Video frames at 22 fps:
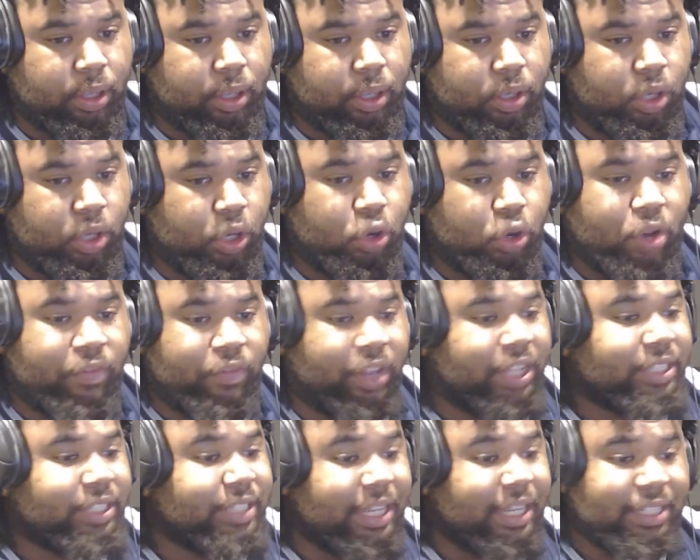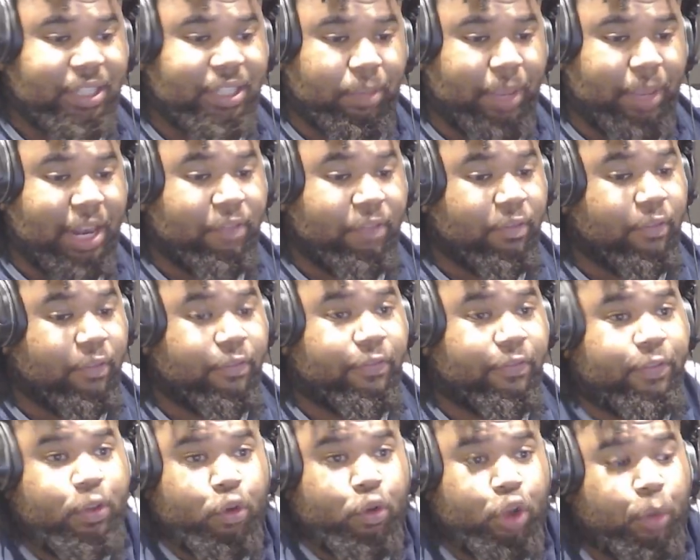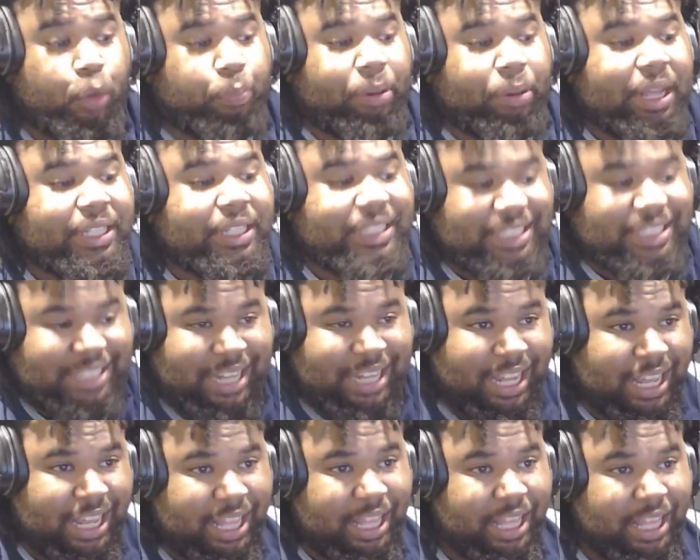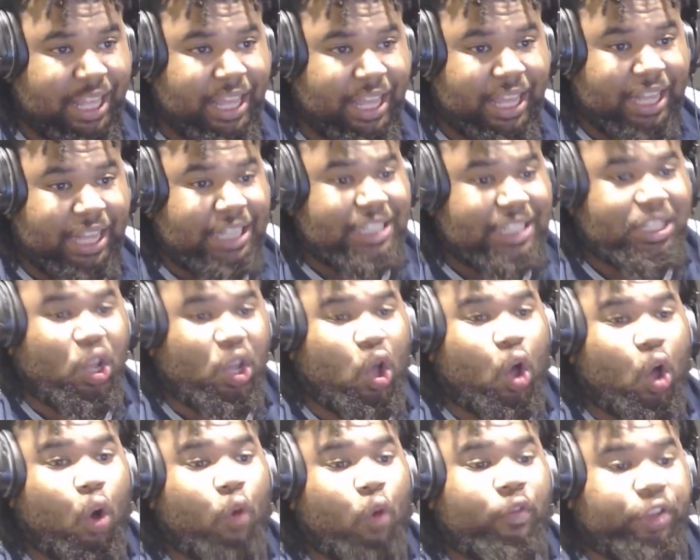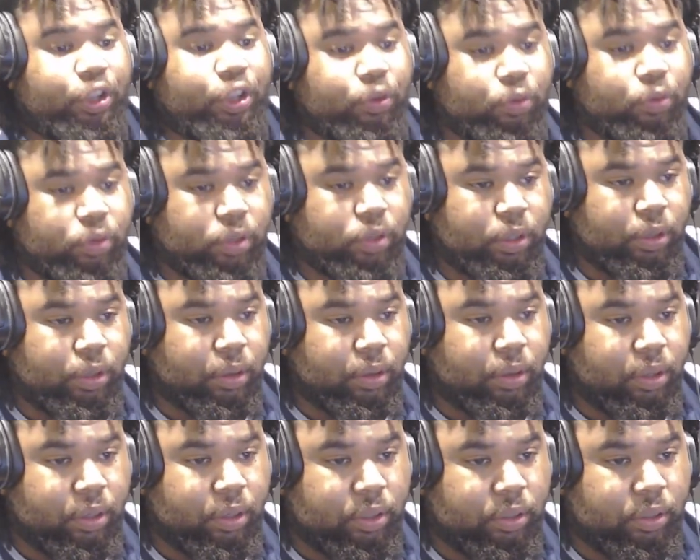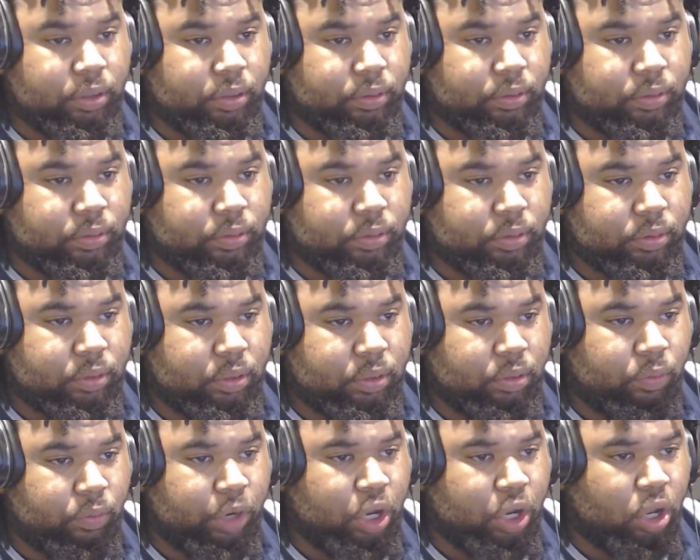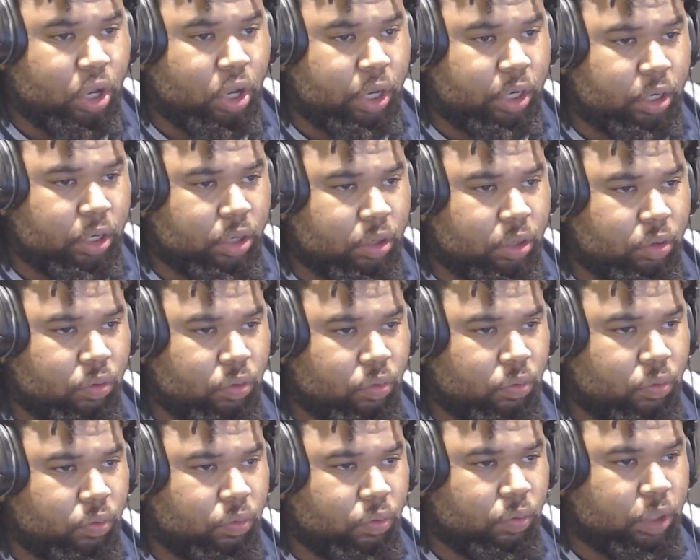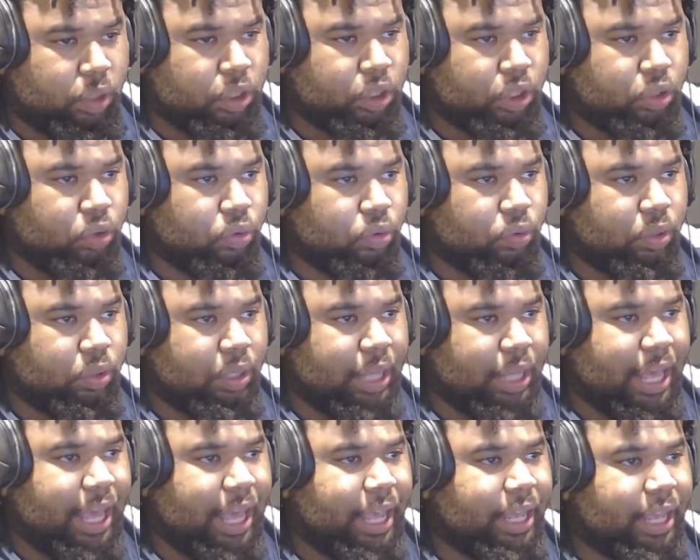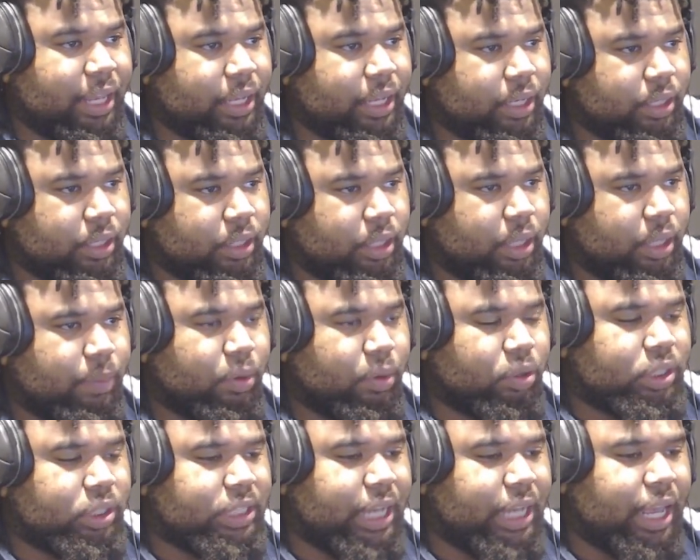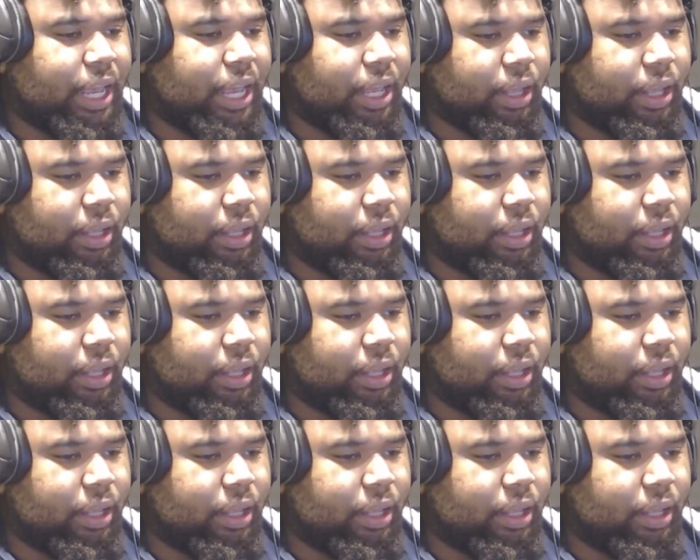You didn't even contest him. He didn't even feel your presence, nigga. over you. We're gone. One, two. Lay. Come on, Chad.